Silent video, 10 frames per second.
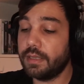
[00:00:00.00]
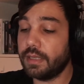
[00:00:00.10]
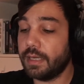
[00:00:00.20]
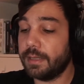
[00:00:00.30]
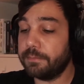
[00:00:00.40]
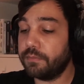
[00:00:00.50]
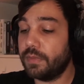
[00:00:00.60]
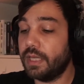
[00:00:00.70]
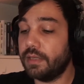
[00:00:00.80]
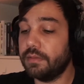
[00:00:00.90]

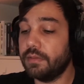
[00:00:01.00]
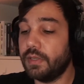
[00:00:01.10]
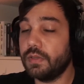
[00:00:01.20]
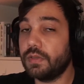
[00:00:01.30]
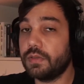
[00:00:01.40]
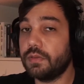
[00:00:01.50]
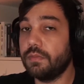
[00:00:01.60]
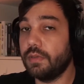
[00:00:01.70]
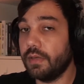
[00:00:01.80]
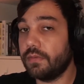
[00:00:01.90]
then this
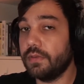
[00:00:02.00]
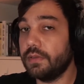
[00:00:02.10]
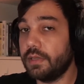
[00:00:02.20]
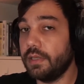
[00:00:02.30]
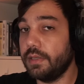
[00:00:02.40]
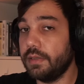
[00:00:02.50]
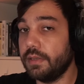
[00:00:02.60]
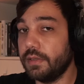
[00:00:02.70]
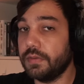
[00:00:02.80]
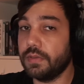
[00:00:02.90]
definitely
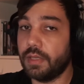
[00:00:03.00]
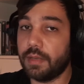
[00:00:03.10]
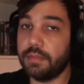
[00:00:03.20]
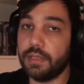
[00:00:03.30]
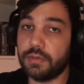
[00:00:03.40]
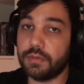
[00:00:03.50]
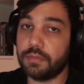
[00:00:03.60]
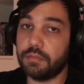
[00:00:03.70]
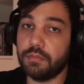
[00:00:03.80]
is an app that's